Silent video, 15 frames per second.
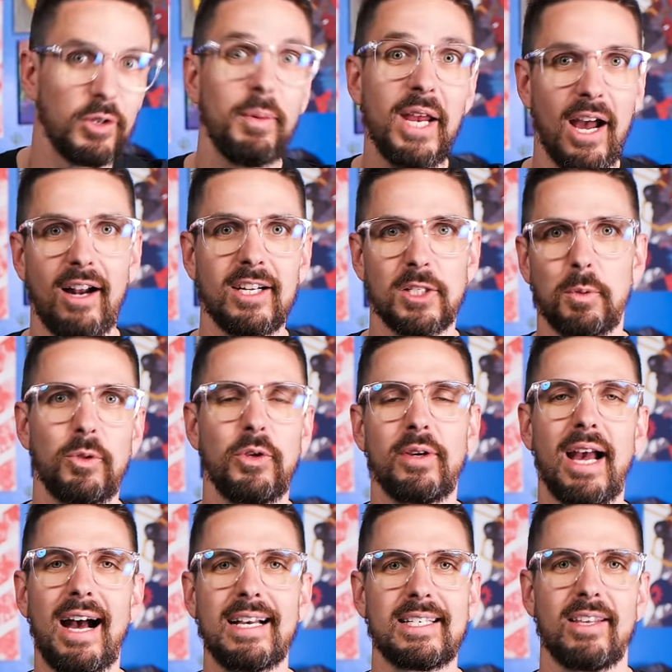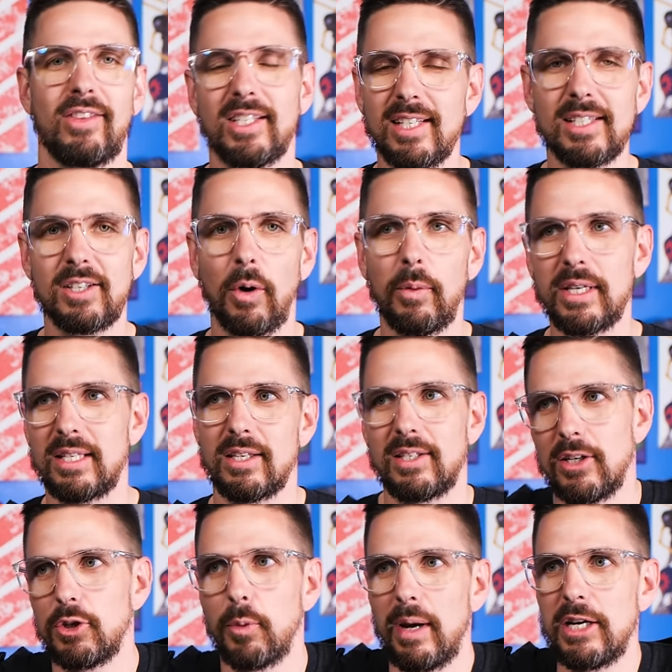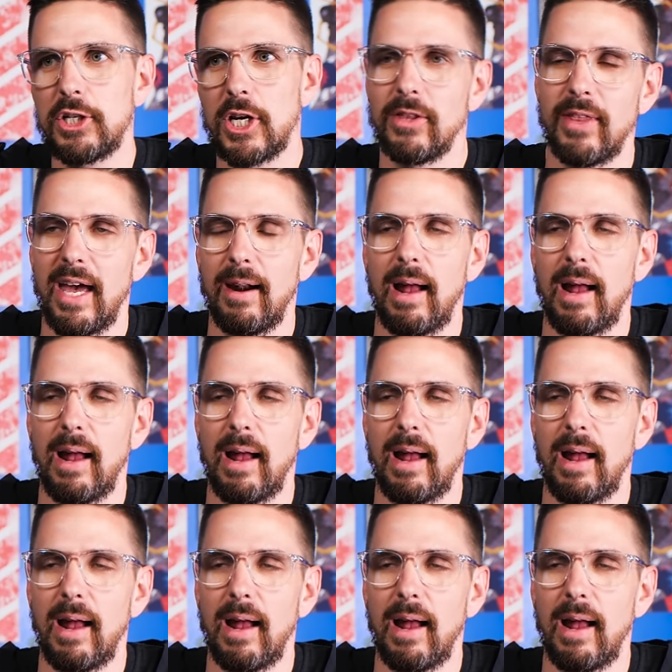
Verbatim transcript: to be honest with you guys, this is always a situation that